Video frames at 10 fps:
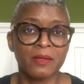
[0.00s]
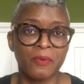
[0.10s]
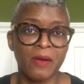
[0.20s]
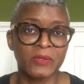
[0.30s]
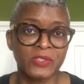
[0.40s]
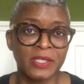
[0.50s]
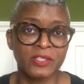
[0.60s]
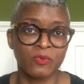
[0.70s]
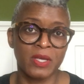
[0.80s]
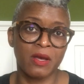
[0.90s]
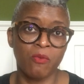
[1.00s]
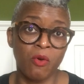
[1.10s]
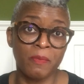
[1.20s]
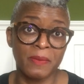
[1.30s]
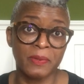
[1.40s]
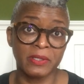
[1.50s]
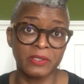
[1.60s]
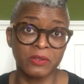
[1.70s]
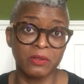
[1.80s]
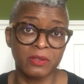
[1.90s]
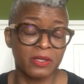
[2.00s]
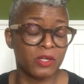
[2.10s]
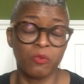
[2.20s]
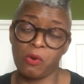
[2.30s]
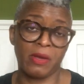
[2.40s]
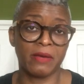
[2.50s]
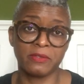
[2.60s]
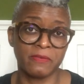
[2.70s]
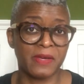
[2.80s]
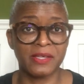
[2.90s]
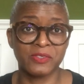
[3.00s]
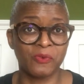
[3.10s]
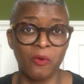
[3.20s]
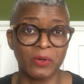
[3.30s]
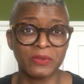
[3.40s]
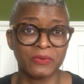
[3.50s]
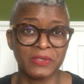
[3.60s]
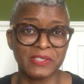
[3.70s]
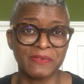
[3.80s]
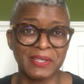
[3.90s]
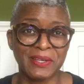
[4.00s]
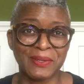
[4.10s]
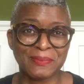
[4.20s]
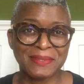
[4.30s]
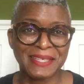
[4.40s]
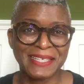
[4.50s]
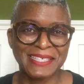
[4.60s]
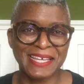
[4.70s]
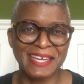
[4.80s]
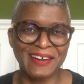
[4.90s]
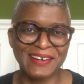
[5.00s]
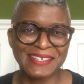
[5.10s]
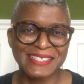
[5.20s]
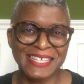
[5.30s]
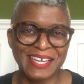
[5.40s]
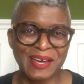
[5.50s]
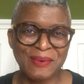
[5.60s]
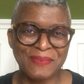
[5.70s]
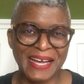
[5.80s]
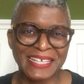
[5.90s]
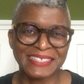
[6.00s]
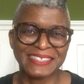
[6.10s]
I promise next week I won't be political and you won't have to fast forward through this video. Take care. See ya. Bye.